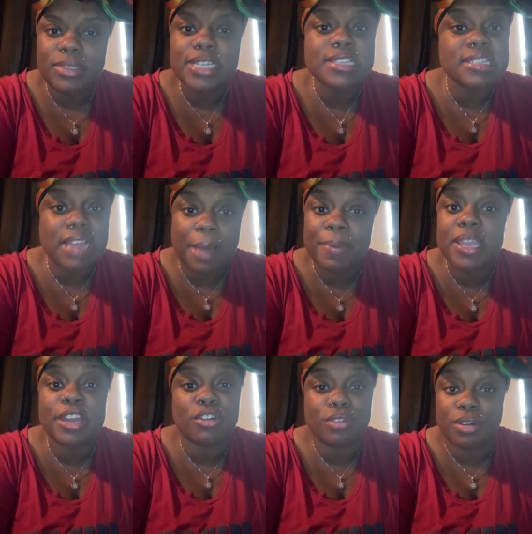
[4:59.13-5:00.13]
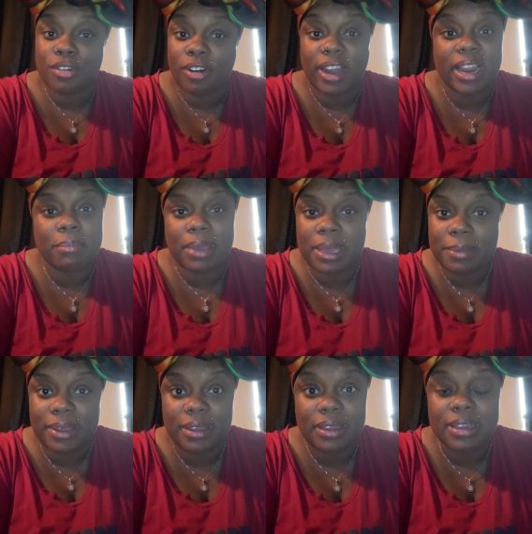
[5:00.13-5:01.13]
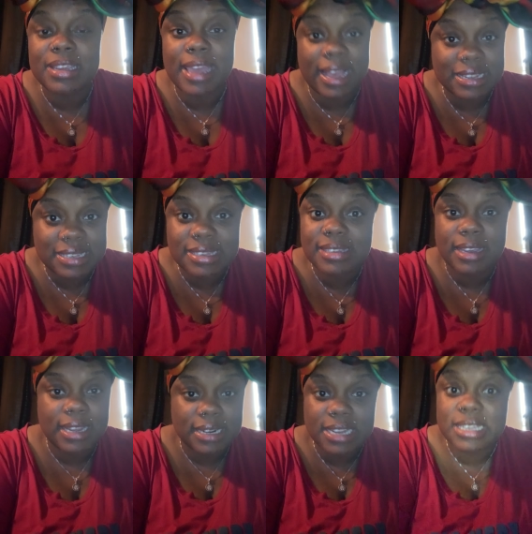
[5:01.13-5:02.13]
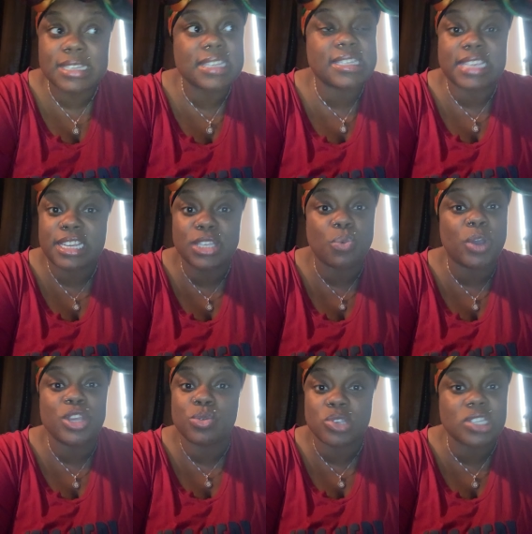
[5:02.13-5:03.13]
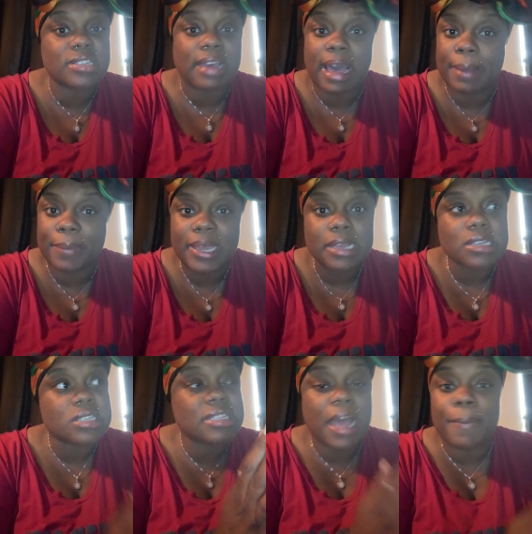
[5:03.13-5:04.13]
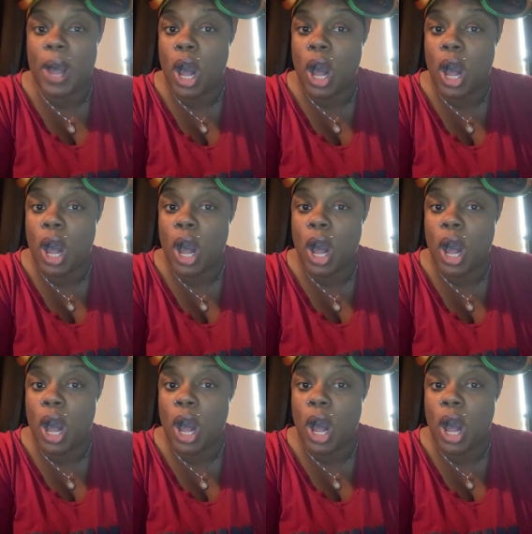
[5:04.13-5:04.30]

Stop and get on your grind, baby. Yes, this is the season where you stop. Stop